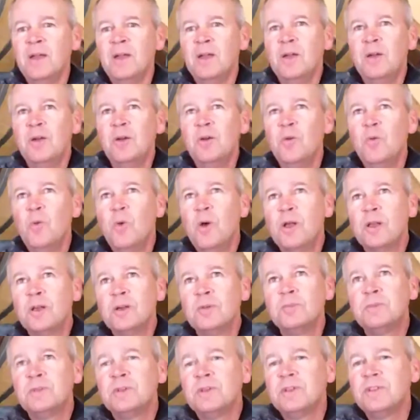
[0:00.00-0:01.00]
Welcome
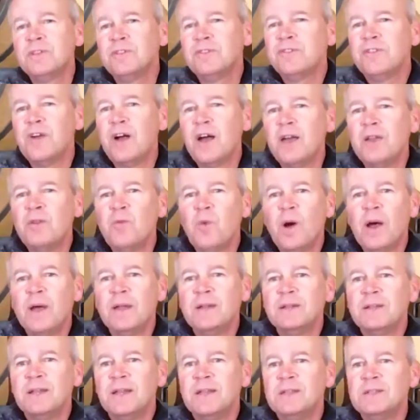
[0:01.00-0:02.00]
to the Fine Wine
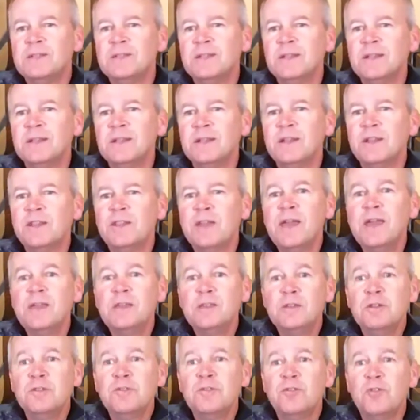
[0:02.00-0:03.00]
Tasting, and thank you
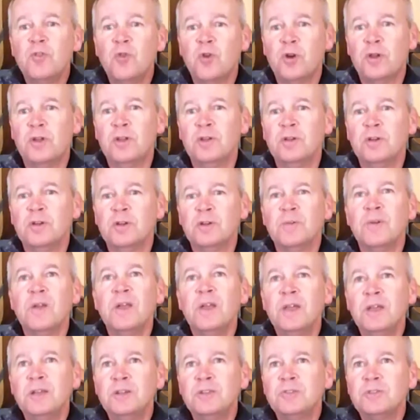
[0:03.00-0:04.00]
for your
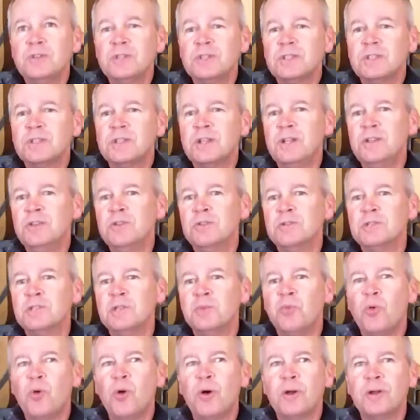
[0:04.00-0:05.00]
interest and your
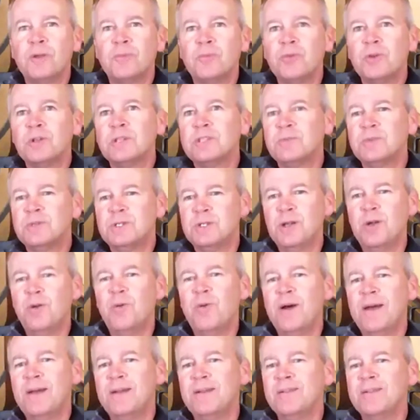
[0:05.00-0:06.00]
support in Prince Michel
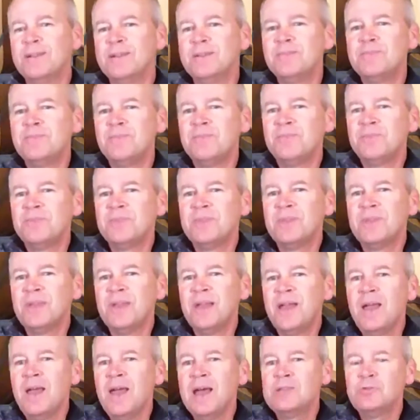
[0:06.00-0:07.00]
Winery.
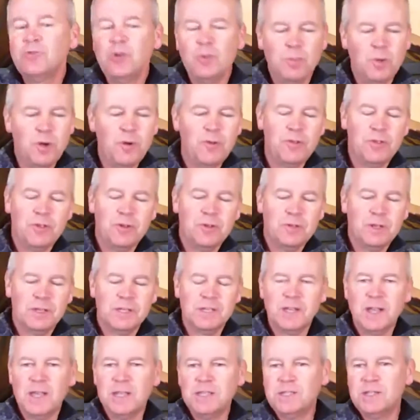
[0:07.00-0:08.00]
As we move through this
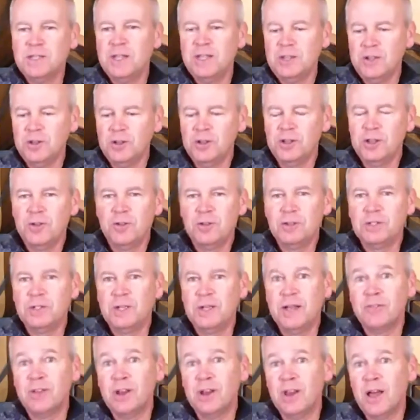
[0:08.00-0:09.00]
tasting, you'll notice you have
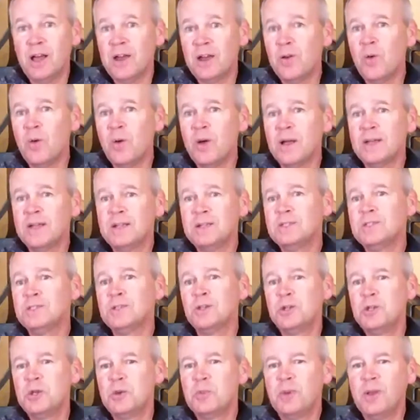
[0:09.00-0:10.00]
a lot of wines on your
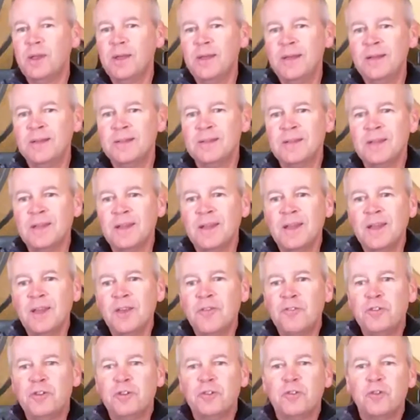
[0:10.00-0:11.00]
plate. Feel
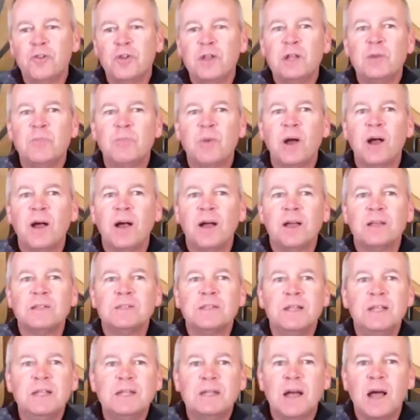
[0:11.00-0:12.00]
free to pause
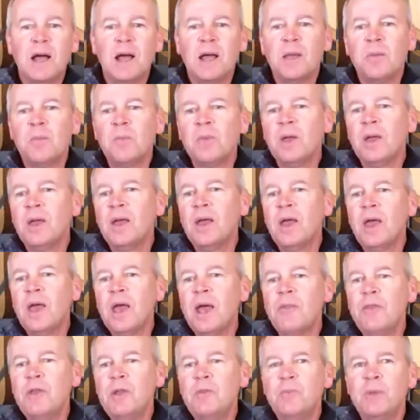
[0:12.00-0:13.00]
anytime and then
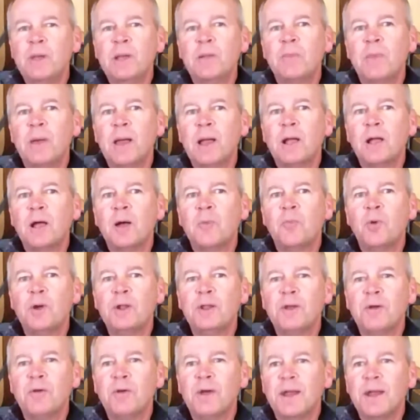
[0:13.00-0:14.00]
pick back up when you're ready.